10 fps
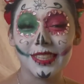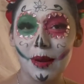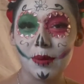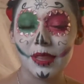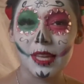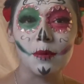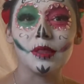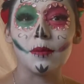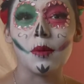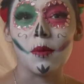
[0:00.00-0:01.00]
type of thing, but
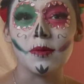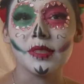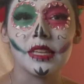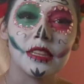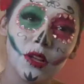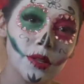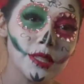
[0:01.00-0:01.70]
then my mom was like, "No,